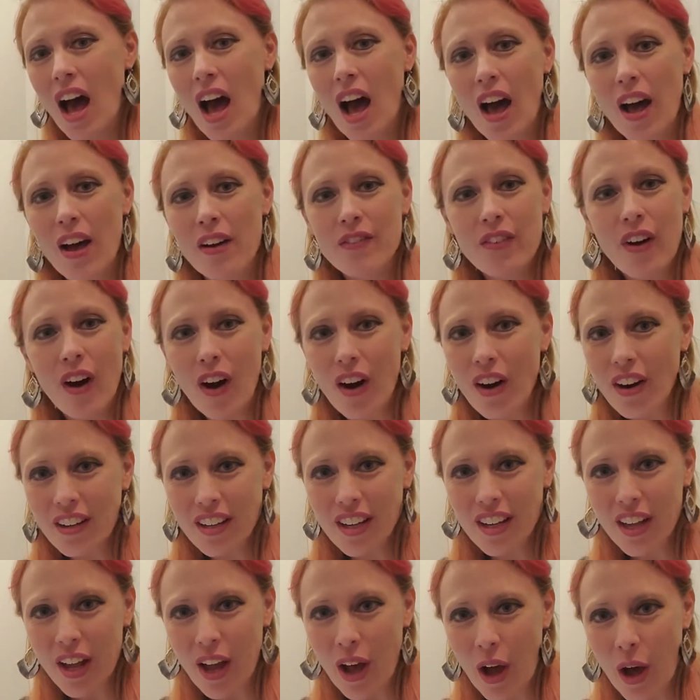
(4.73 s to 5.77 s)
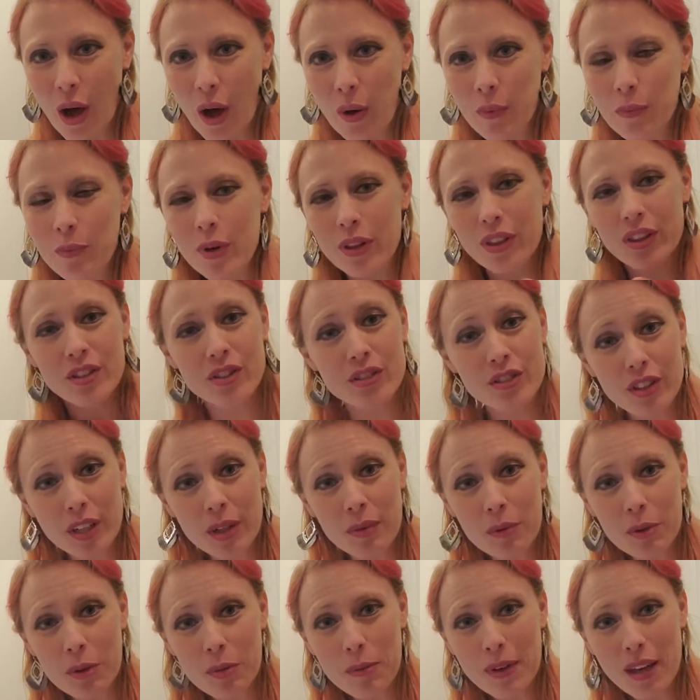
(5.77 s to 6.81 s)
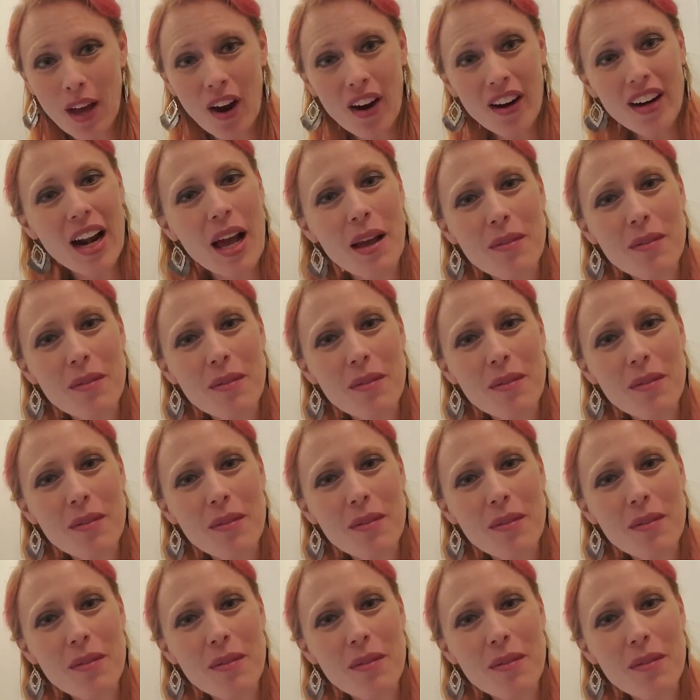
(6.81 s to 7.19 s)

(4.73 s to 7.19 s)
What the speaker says: of Art at Home with Dream With Me Art.